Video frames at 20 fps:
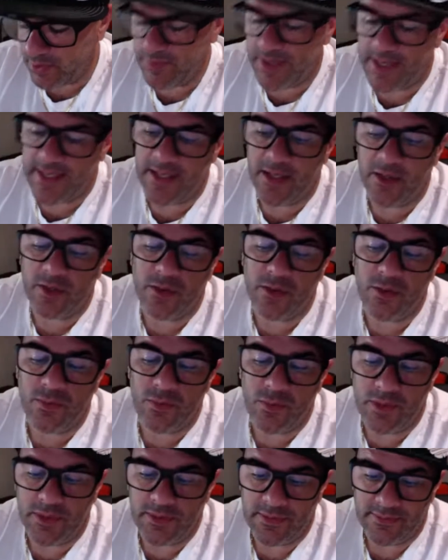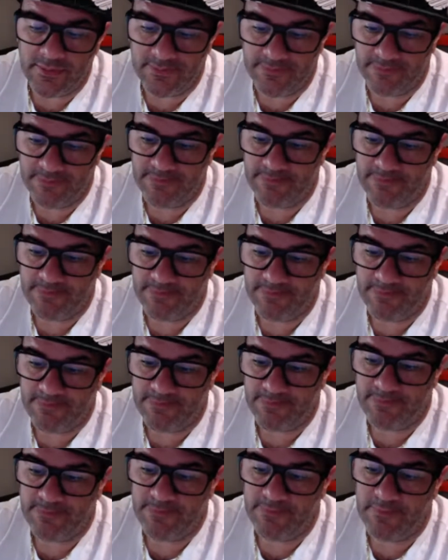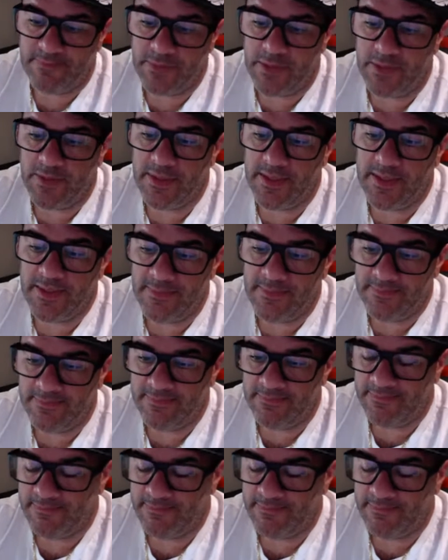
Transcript: already a good one. Okay?